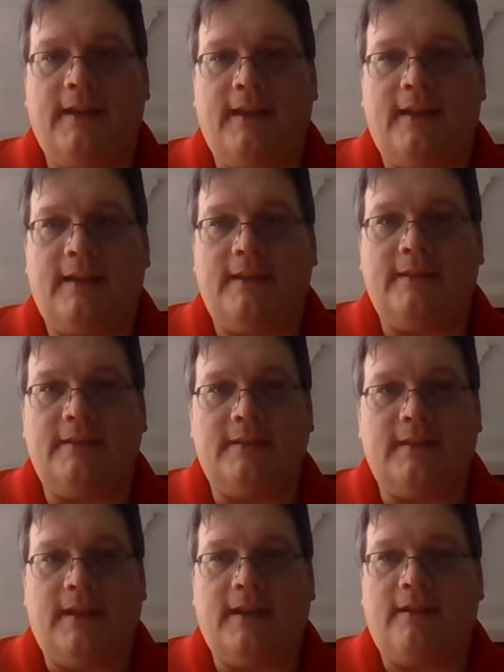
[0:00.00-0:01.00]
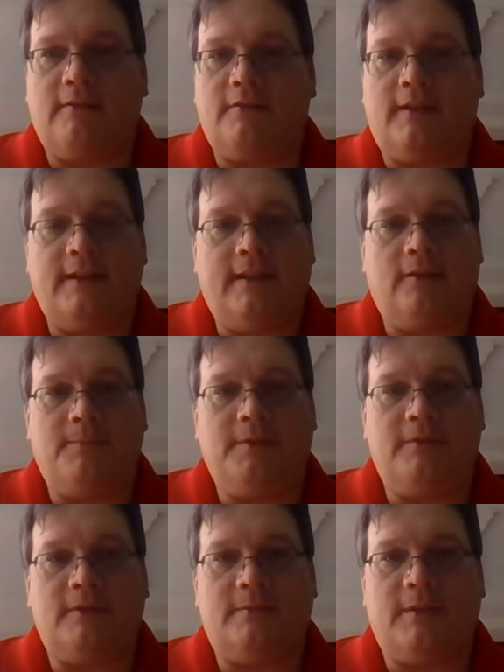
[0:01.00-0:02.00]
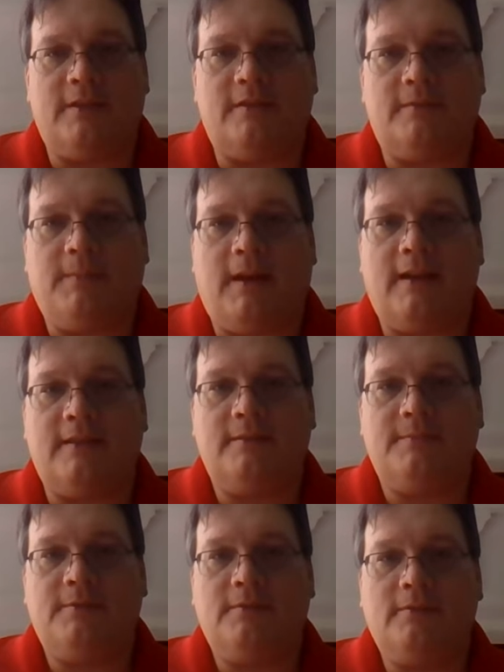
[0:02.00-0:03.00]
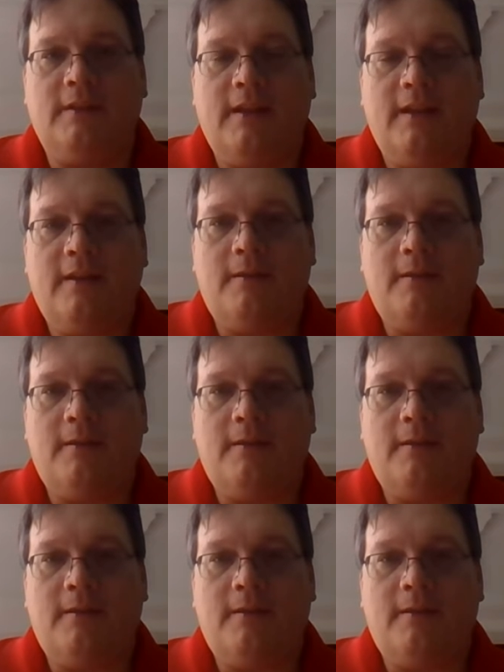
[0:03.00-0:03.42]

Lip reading: and that I'll try to help you as much as possible.